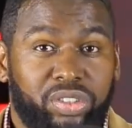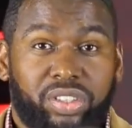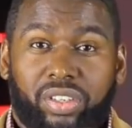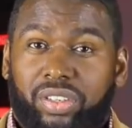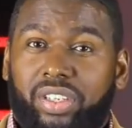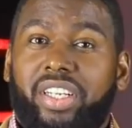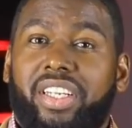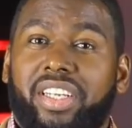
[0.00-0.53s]

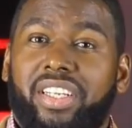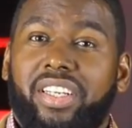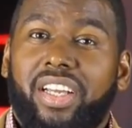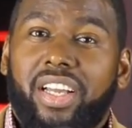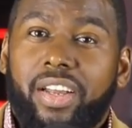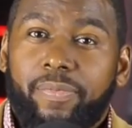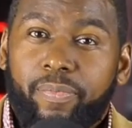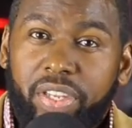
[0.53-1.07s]
or he could,
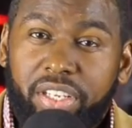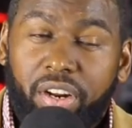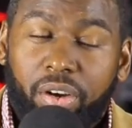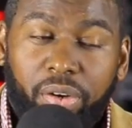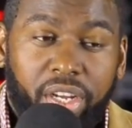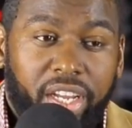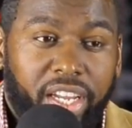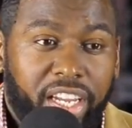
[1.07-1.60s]

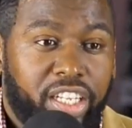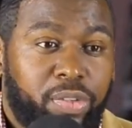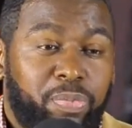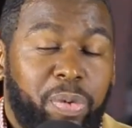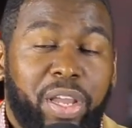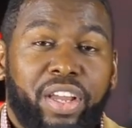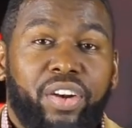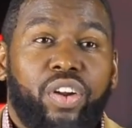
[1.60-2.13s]
he could
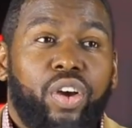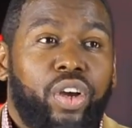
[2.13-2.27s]
spend